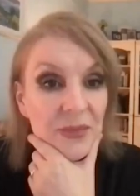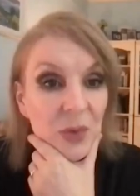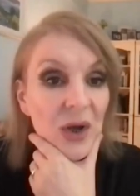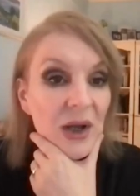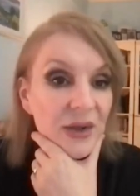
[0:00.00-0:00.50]

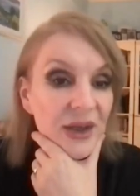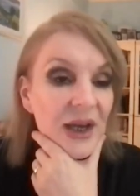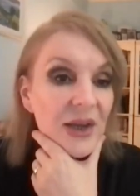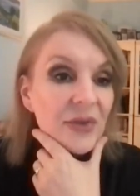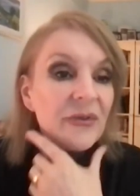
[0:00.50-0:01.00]
well
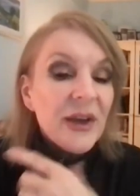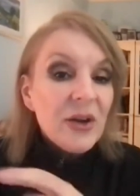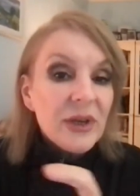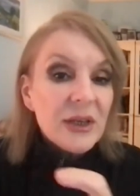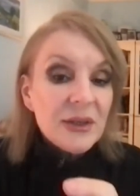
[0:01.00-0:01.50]
yeah the
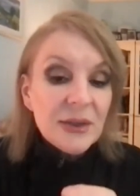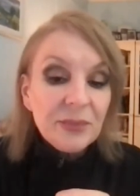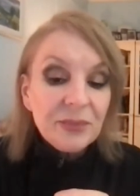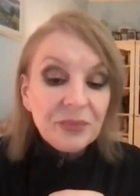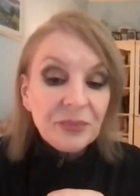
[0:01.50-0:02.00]
fairies
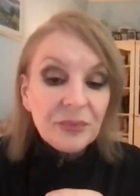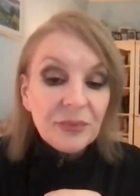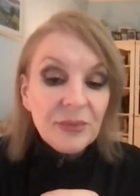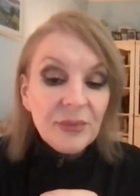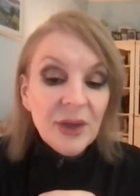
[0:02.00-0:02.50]

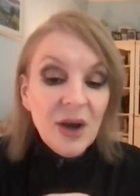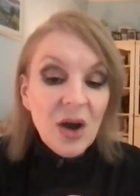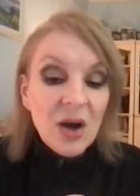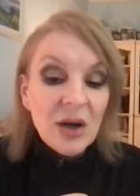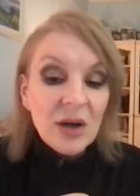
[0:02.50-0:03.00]

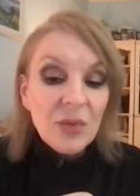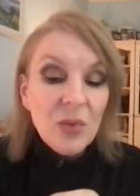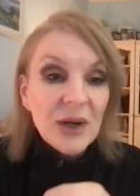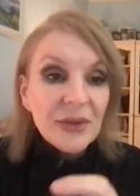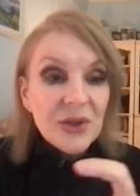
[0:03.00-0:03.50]
are
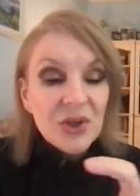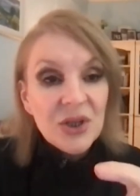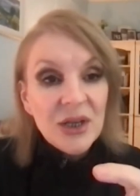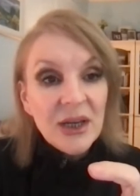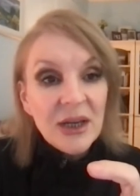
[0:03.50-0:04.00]
what the
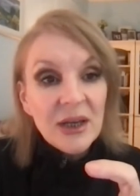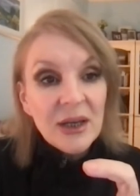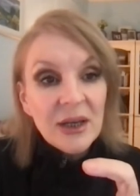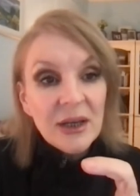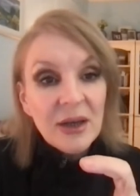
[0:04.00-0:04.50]
she
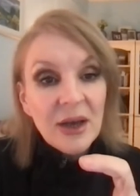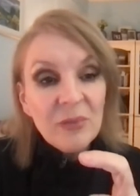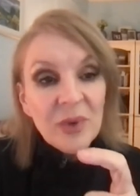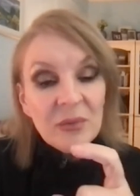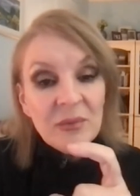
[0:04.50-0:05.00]
have
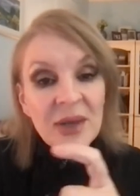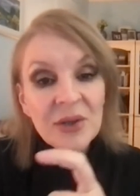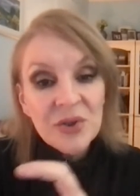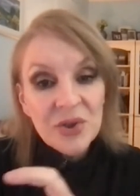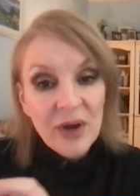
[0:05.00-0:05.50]
been
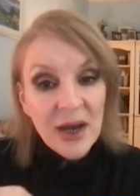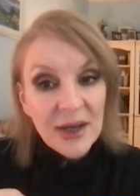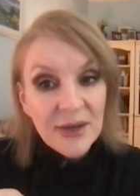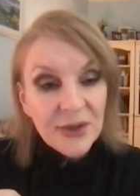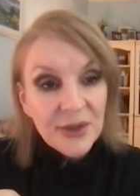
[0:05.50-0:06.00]

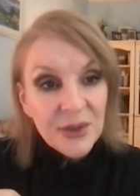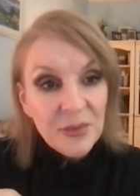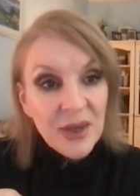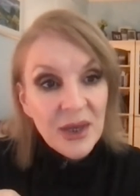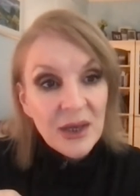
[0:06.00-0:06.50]
miniaturized to
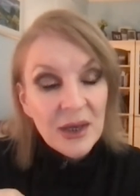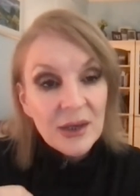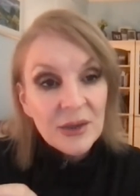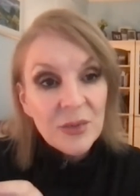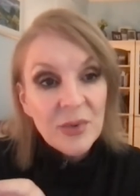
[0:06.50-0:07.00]

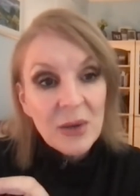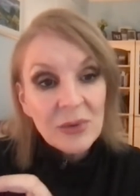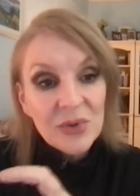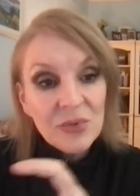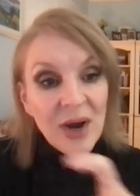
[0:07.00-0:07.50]
be, to be able
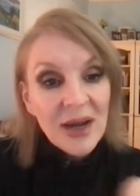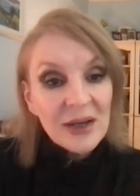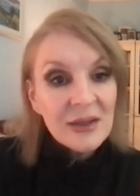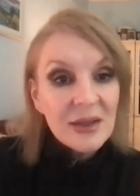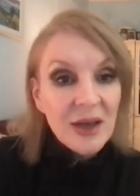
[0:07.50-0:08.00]
to
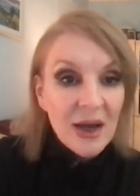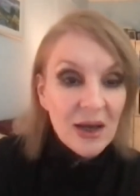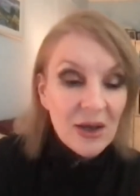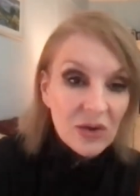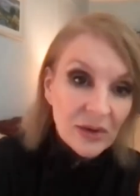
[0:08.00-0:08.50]

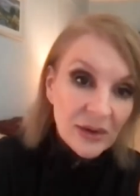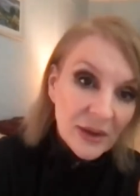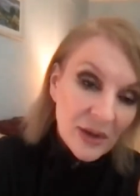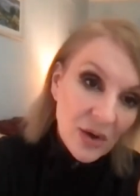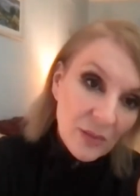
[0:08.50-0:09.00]
reconcile
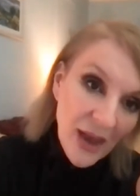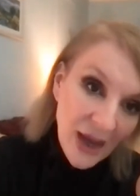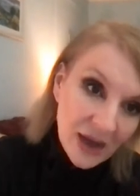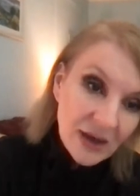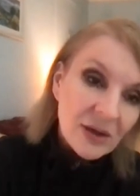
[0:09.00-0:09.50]
the
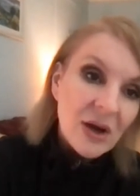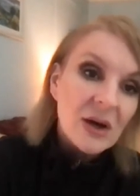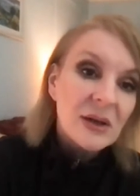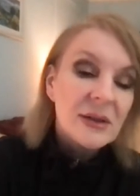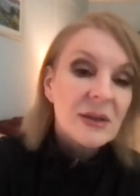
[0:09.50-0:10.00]
pagan
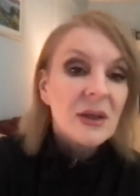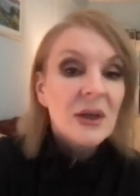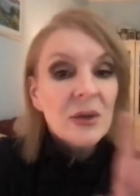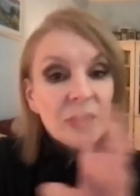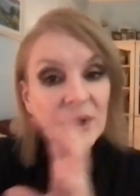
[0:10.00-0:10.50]
gods
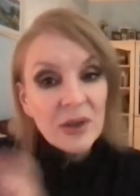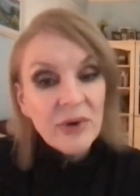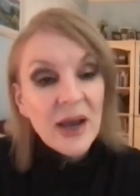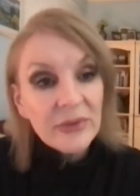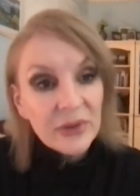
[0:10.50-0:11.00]
with the
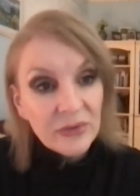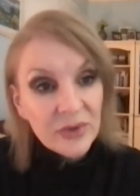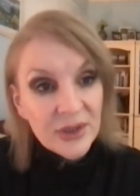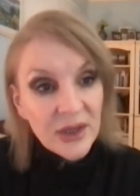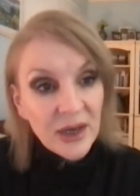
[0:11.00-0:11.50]
arrival of
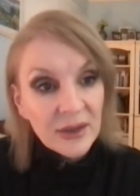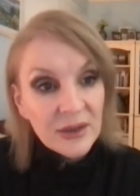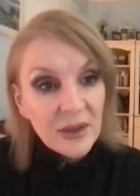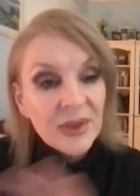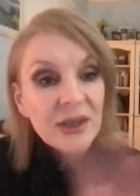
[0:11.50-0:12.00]

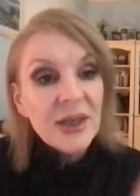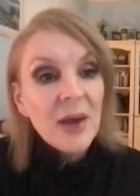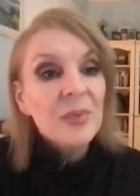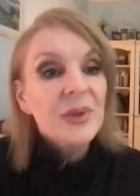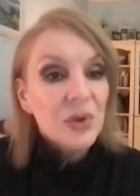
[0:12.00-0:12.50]
Christianity. I mean, this
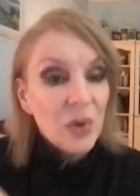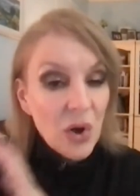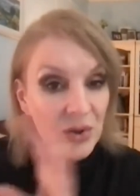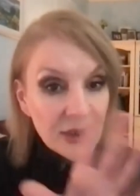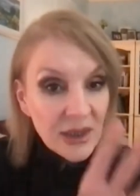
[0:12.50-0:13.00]
happens a
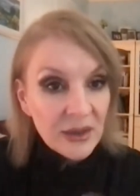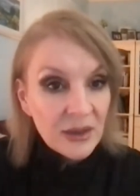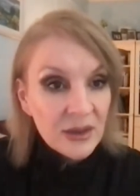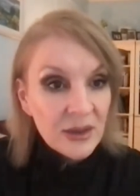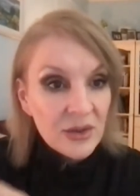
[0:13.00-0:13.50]
lot in
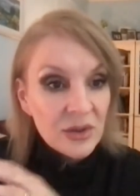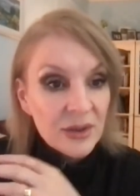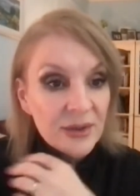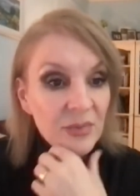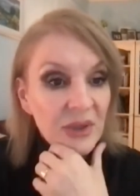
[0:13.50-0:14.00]

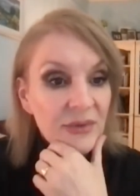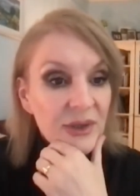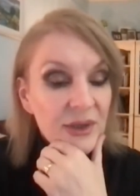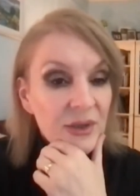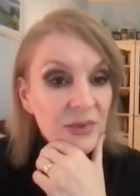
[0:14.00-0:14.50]
indigenous belief
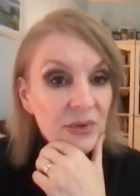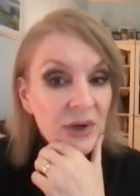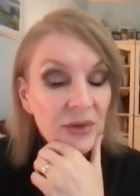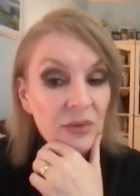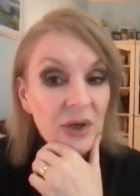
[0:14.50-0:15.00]
systems
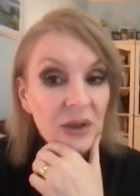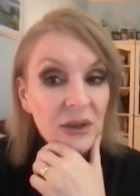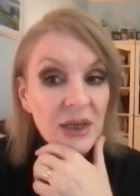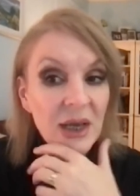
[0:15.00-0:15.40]
around the world.